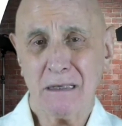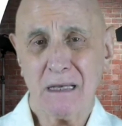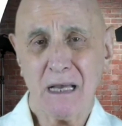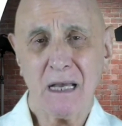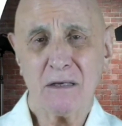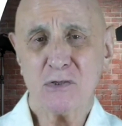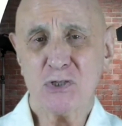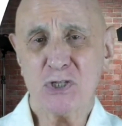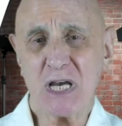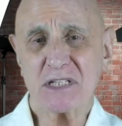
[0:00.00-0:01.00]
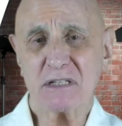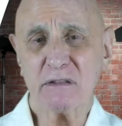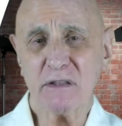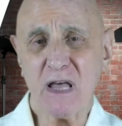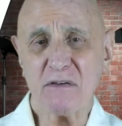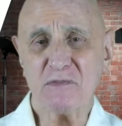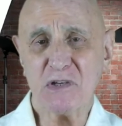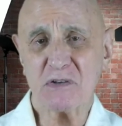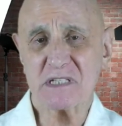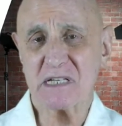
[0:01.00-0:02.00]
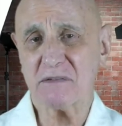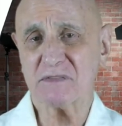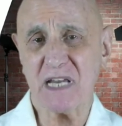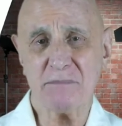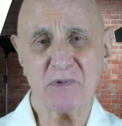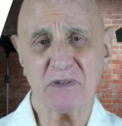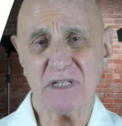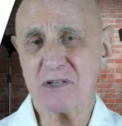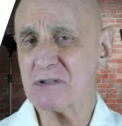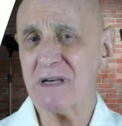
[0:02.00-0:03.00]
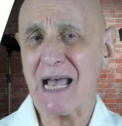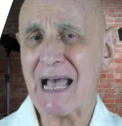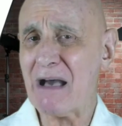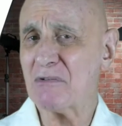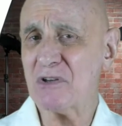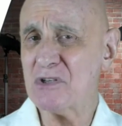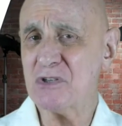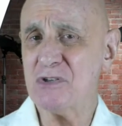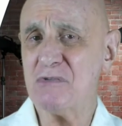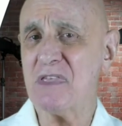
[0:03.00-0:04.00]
just loved your self-taped audition. How did you do that?"